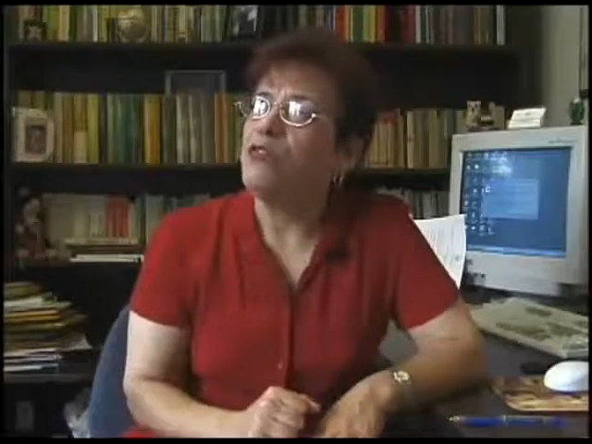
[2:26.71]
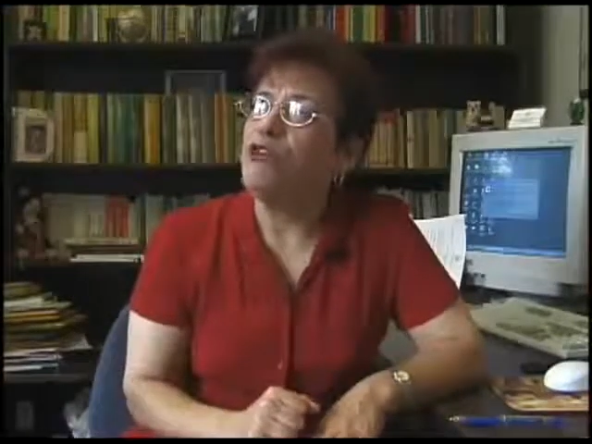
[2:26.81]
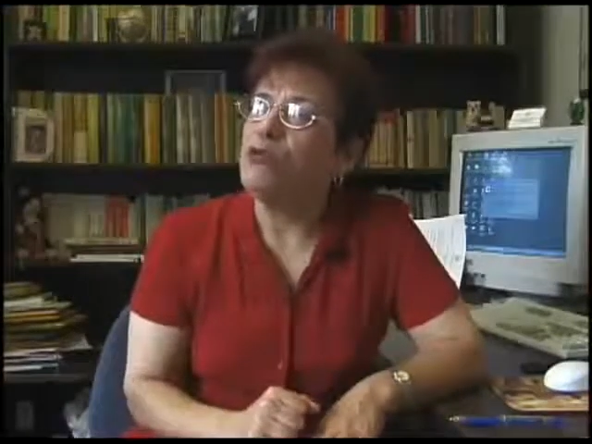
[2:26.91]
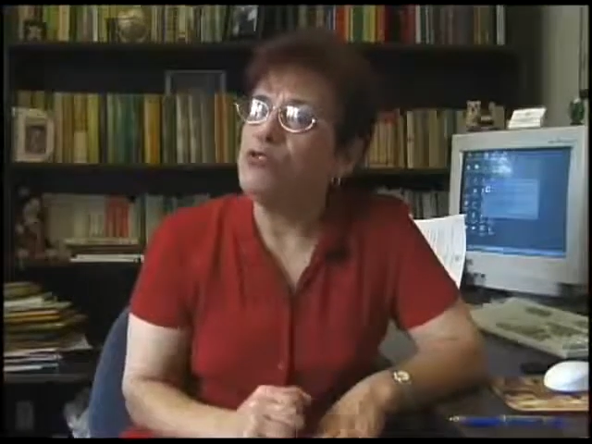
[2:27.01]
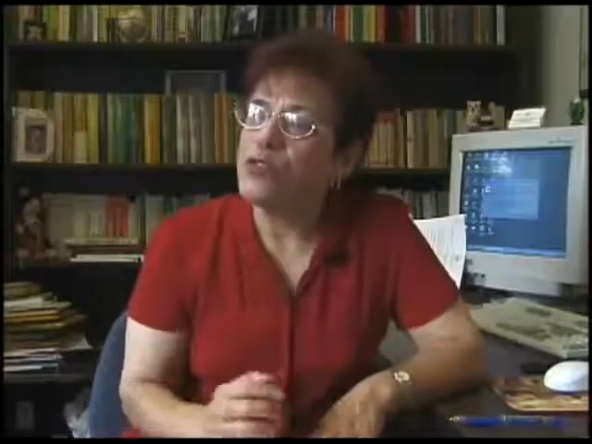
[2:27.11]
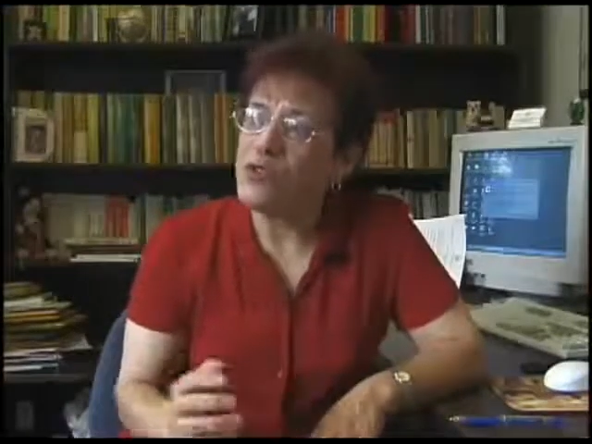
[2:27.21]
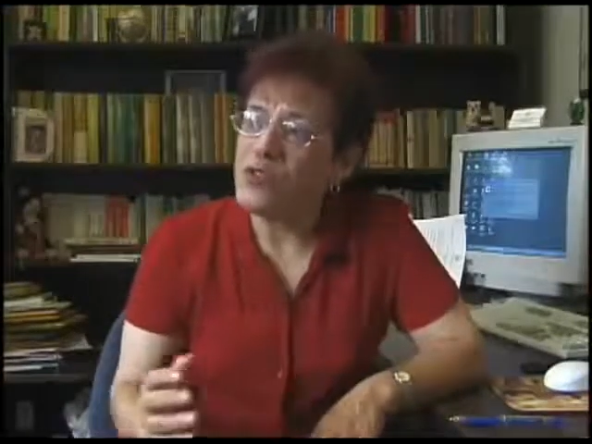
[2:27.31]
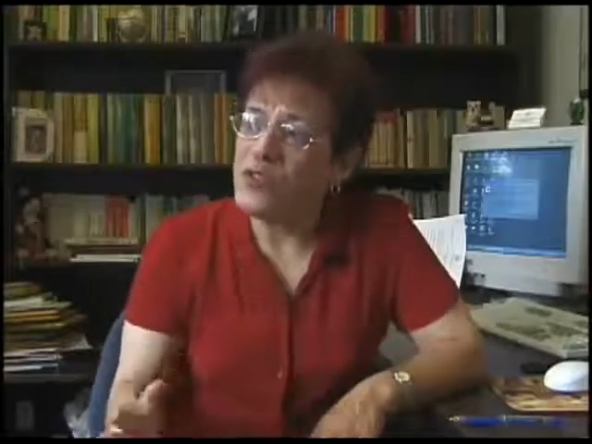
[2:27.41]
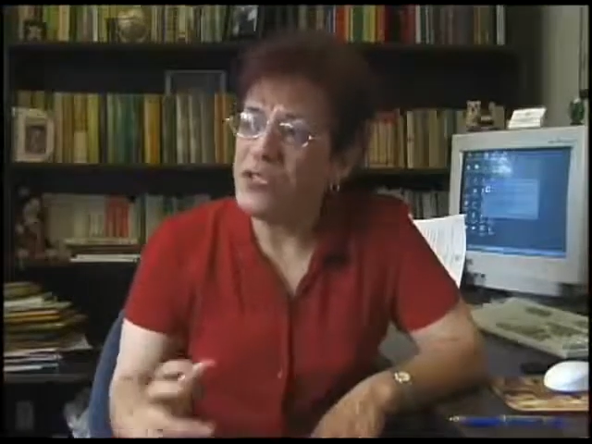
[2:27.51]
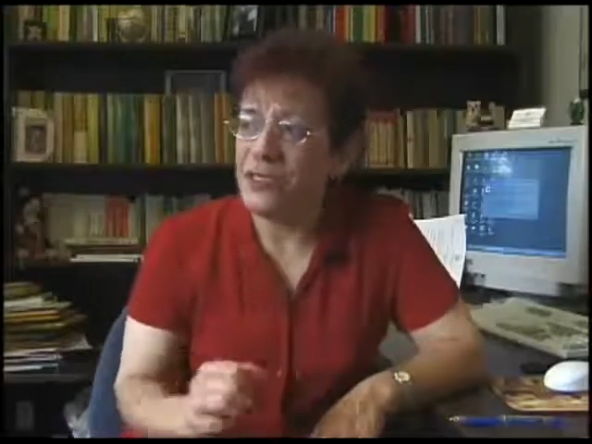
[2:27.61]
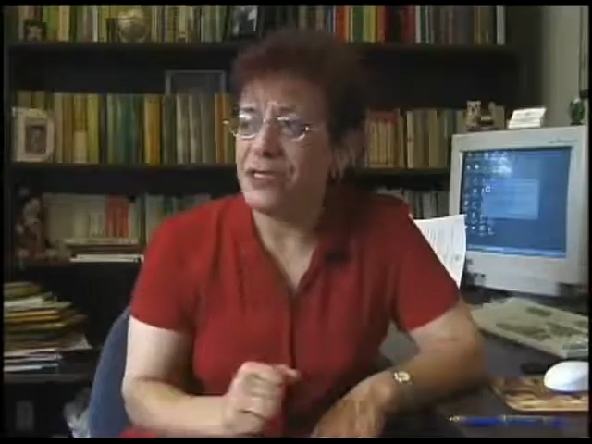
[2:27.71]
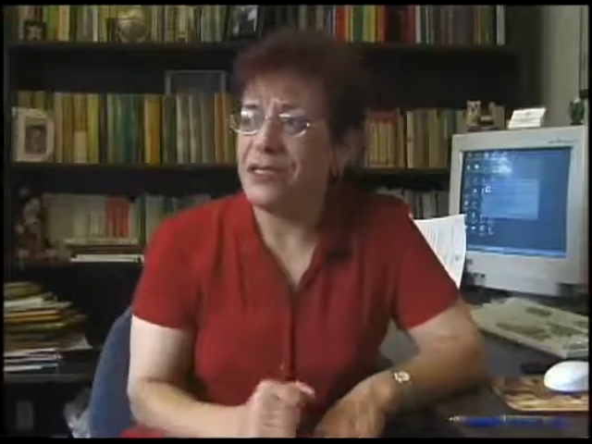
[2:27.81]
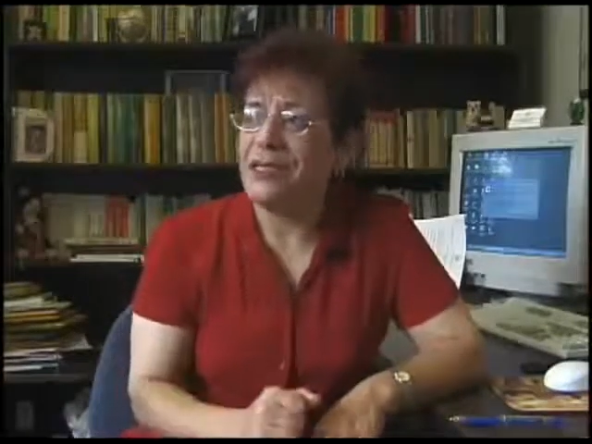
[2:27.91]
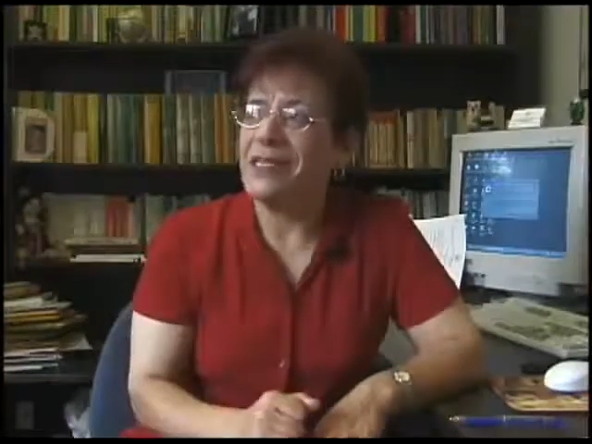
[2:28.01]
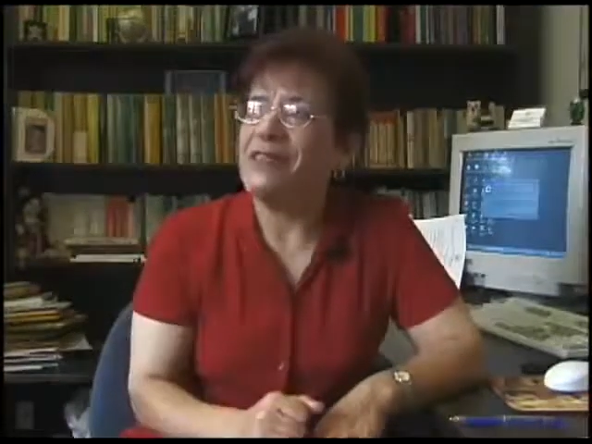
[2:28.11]
those who seek
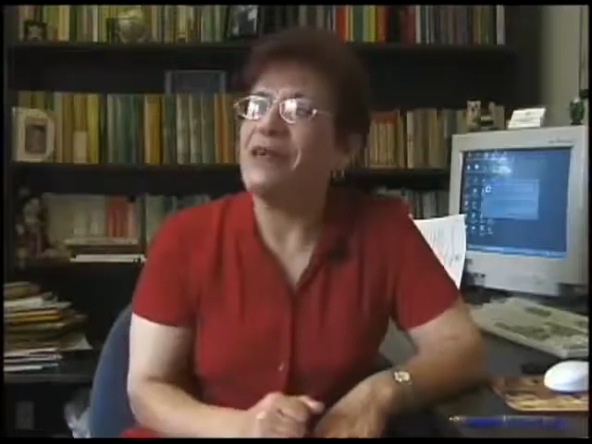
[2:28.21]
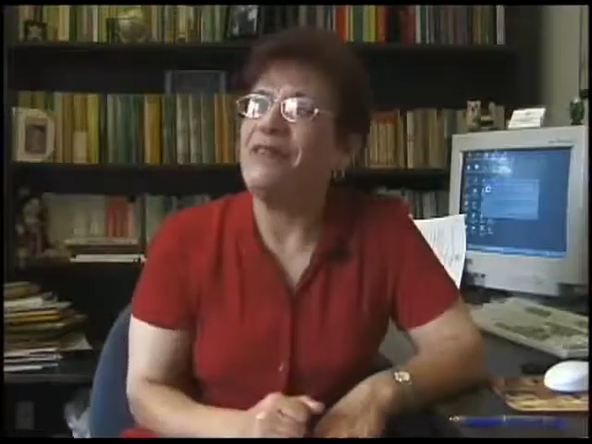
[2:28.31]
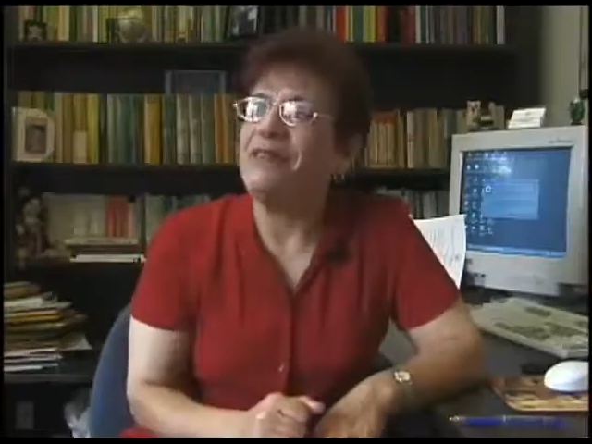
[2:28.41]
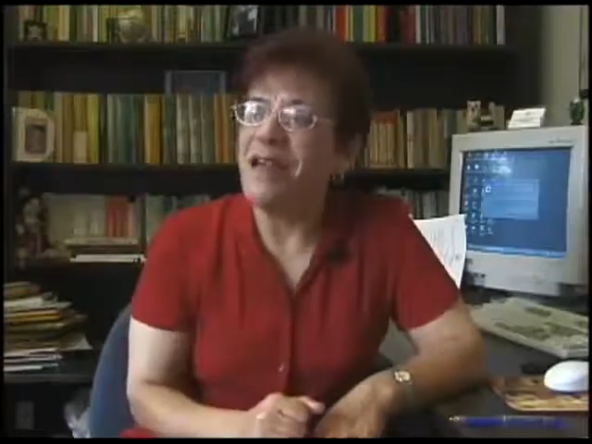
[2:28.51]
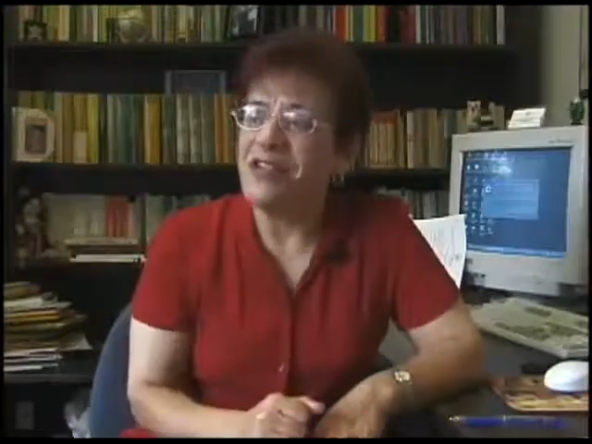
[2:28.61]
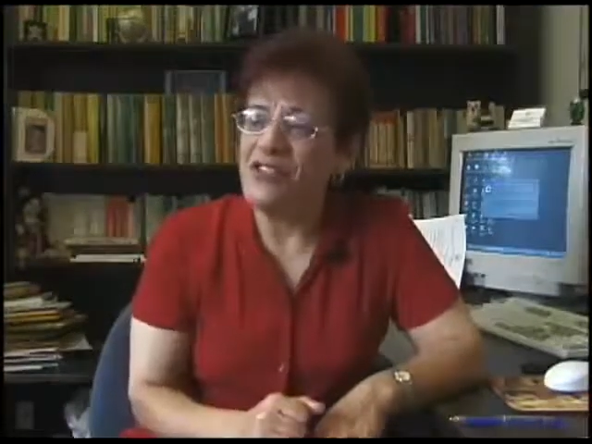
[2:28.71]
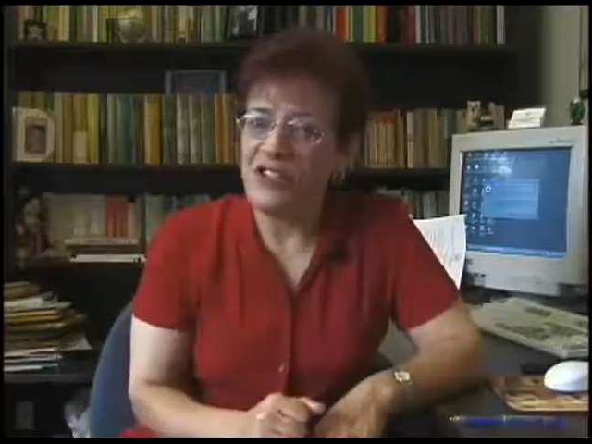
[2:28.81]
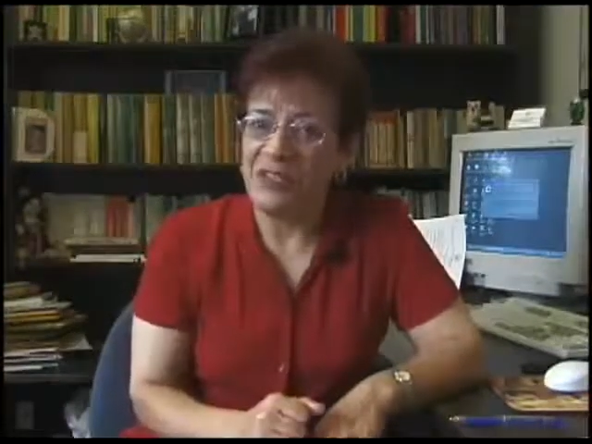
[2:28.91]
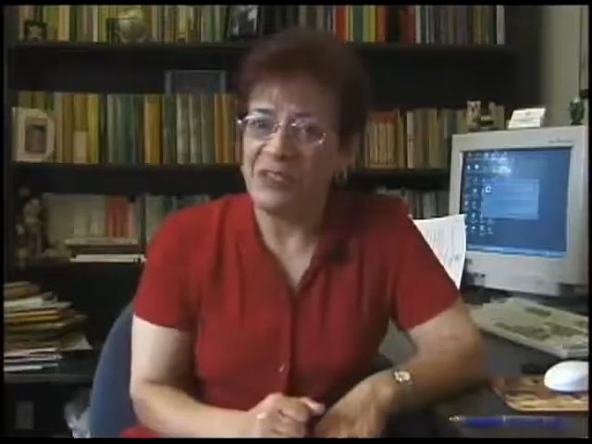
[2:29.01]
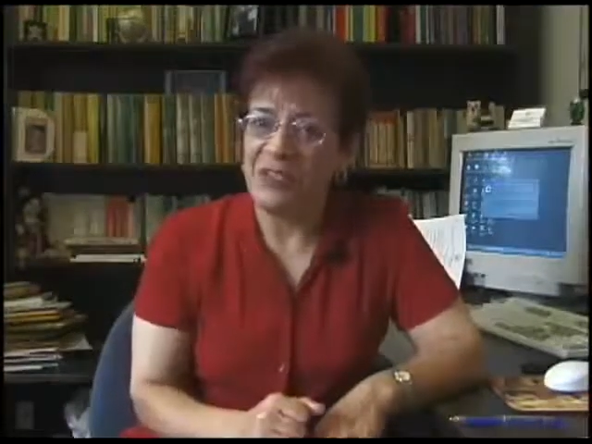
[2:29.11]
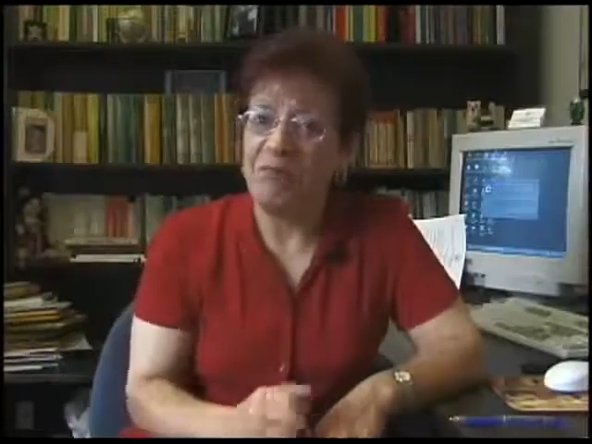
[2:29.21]
salvation